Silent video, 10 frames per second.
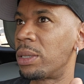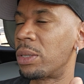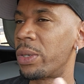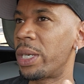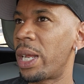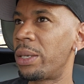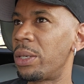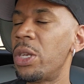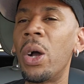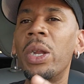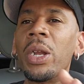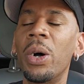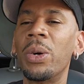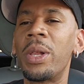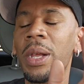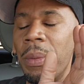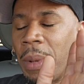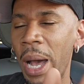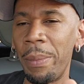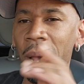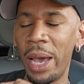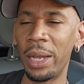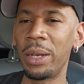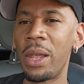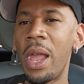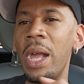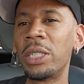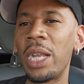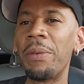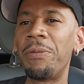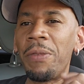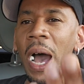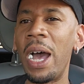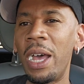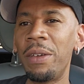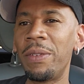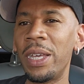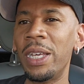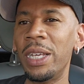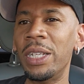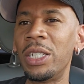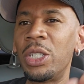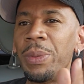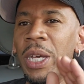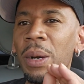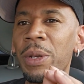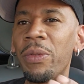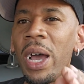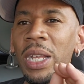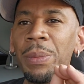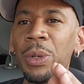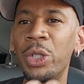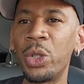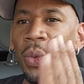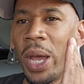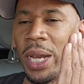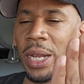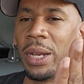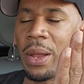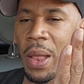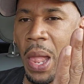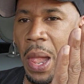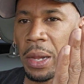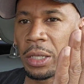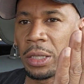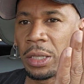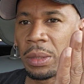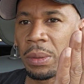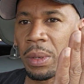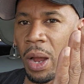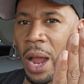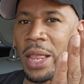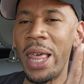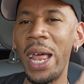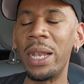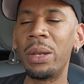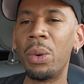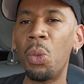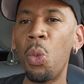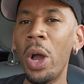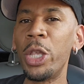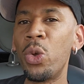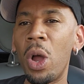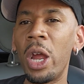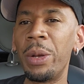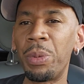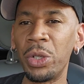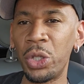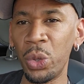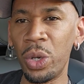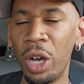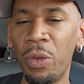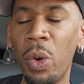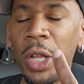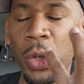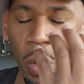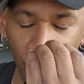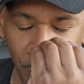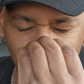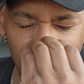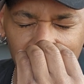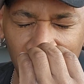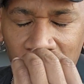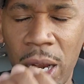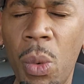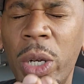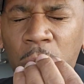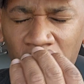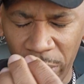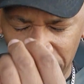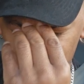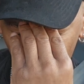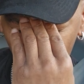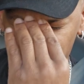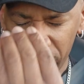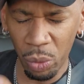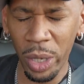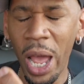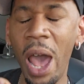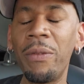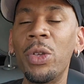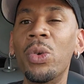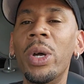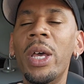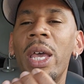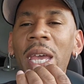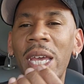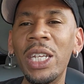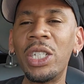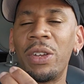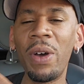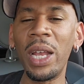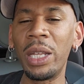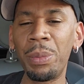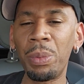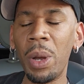or did I? No, my bad. Step 5 is to become divinely persuaded. All right, that what you are in pursuit of, what you are meditating on, what you have observed and what have you is divinely,